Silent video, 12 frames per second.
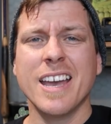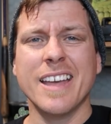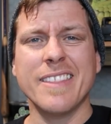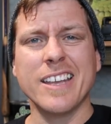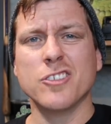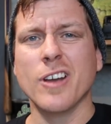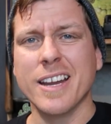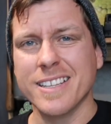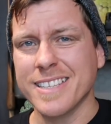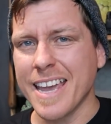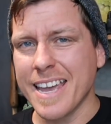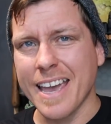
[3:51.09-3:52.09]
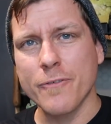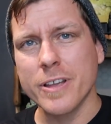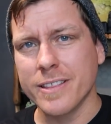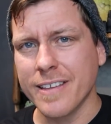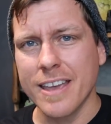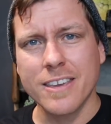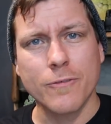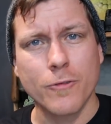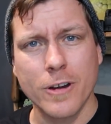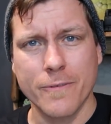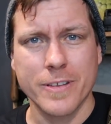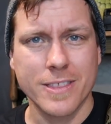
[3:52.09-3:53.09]
and they try to take you
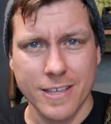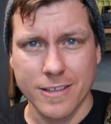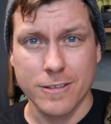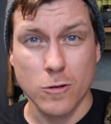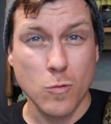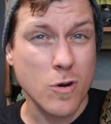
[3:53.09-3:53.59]
for everything that they're